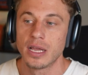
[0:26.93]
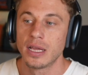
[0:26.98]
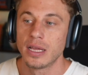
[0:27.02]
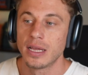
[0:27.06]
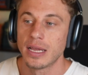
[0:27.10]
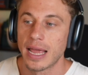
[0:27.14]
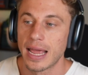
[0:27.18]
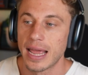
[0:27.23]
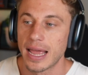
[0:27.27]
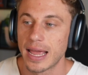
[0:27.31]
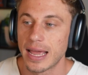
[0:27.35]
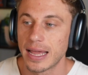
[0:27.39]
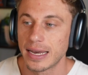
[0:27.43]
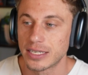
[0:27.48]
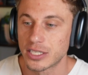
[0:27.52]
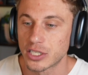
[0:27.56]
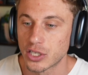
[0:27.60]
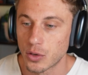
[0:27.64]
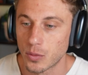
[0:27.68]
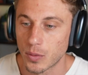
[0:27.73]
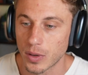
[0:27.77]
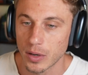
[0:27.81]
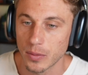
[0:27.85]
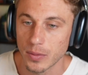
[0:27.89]
And
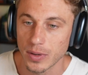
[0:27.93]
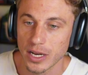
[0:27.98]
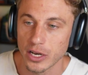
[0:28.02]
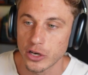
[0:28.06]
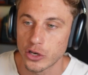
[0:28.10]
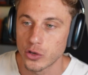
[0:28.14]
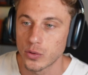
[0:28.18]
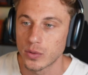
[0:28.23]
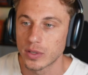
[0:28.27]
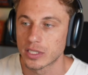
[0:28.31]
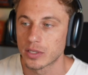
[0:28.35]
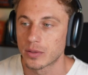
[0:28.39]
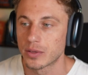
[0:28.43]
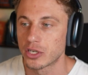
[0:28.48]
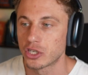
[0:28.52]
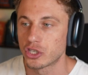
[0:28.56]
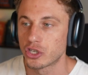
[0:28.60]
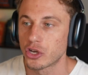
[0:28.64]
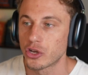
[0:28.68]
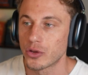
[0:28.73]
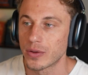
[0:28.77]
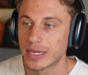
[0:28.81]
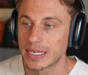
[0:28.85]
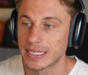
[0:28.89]
so what I want to do is I want to
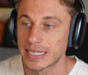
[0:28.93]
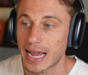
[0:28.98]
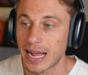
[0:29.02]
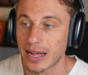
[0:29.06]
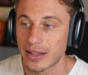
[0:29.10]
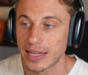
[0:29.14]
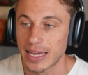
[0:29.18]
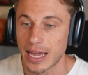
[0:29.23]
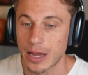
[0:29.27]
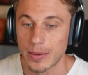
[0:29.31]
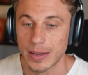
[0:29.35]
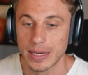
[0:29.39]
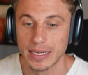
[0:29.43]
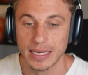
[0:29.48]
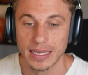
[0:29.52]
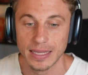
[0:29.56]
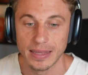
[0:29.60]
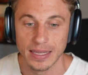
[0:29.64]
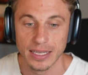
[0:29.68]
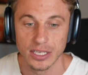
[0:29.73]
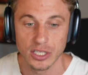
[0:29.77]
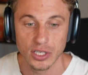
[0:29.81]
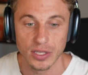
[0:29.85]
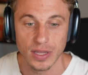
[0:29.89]
show you exactly how he
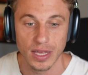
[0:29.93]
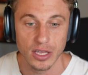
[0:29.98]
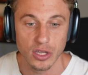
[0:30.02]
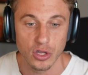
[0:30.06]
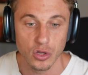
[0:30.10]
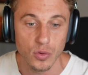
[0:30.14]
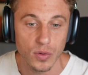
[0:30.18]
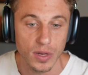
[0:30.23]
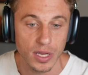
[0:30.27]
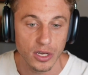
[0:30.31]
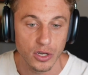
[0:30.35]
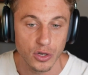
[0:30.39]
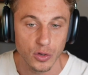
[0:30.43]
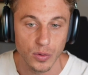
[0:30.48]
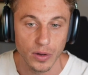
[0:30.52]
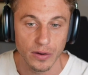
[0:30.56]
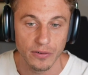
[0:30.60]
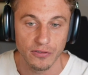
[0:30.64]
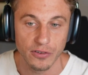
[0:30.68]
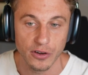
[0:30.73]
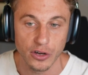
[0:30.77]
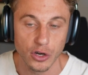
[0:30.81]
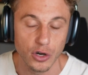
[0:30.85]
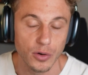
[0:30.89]
did this so that you can do
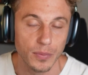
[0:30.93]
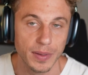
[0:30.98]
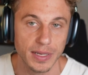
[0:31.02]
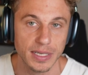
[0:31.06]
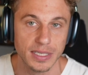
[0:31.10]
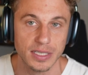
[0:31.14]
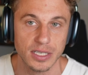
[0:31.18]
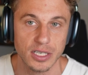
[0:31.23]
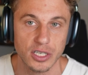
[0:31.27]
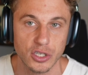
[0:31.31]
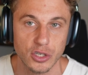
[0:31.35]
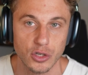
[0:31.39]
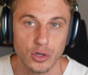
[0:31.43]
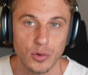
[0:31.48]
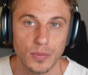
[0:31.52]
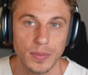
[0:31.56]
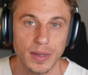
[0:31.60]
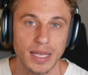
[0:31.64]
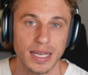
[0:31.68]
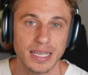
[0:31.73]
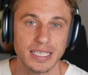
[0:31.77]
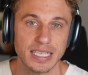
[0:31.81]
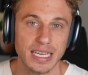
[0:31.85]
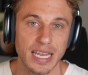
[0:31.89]
it for your business too.
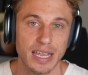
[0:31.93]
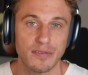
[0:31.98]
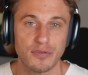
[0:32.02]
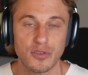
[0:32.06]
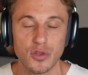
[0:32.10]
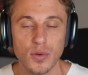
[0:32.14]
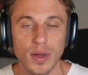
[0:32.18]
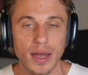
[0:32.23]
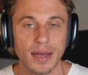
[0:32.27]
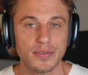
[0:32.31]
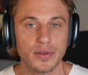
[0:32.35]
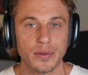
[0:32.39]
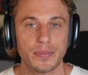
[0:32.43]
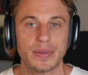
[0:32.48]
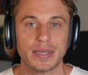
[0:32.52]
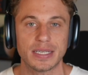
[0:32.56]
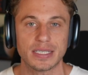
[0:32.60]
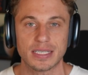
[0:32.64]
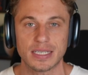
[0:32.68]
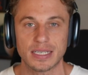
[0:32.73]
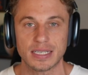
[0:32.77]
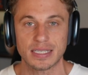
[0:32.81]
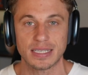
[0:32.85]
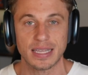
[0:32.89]
Because if you have a
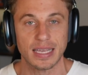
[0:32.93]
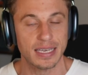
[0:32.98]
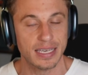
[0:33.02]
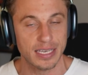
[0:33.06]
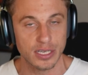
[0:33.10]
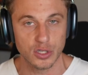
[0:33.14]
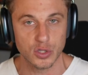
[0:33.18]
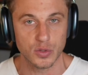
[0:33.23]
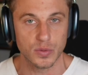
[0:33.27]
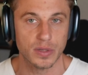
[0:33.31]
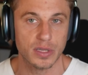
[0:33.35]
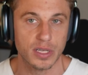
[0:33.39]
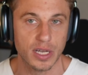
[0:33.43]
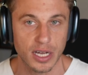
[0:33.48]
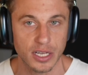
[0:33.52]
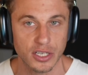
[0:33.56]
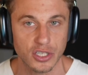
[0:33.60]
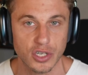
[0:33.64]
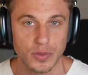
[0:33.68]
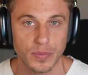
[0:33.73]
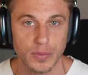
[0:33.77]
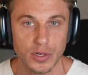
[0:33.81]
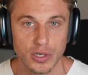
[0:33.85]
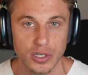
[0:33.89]
business that deals with
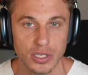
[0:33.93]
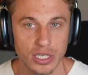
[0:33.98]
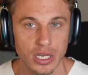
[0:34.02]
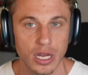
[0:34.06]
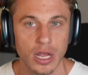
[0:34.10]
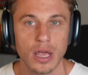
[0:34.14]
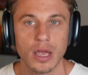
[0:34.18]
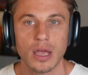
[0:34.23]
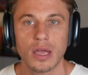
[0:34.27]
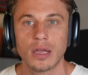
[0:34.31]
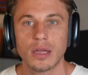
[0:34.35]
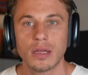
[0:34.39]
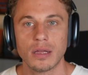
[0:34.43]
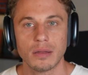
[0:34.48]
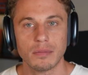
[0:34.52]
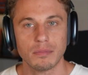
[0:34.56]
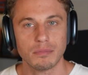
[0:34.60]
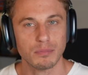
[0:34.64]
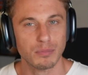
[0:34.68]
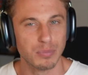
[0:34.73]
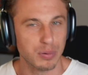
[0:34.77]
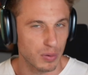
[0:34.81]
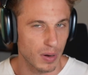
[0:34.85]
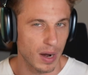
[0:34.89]
customers,
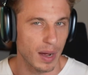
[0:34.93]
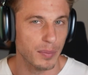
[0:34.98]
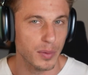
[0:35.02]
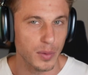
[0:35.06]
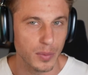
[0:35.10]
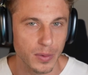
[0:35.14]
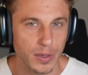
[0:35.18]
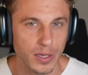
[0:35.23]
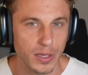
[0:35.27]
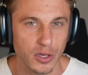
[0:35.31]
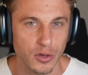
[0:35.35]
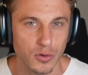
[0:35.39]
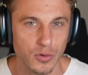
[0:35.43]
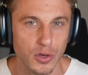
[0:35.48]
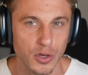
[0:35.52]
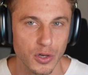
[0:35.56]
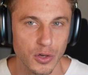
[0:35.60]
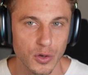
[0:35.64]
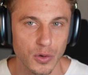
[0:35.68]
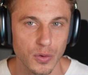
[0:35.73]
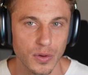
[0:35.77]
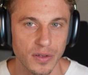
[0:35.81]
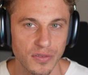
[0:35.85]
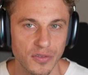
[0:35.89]
probably you
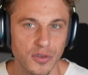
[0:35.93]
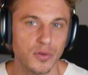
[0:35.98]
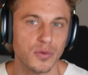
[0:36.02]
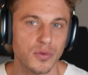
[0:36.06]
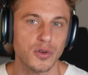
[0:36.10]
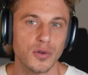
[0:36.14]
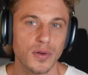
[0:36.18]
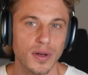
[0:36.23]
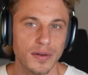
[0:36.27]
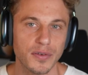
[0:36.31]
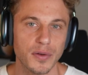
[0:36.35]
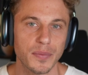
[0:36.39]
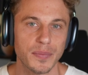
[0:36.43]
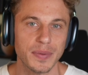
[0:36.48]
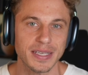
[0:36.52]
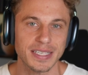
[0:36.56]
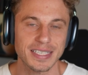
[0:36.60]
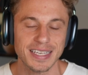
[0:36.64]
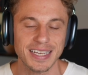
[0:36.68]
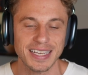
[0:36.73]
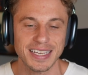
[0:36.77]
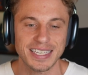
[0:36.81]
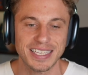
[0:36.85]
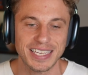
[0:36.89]
do if you do have a
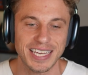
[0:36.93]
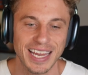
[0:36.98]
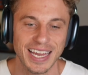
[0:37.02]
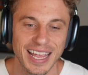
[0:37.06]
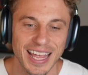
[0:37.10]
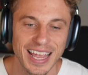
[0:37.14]
business,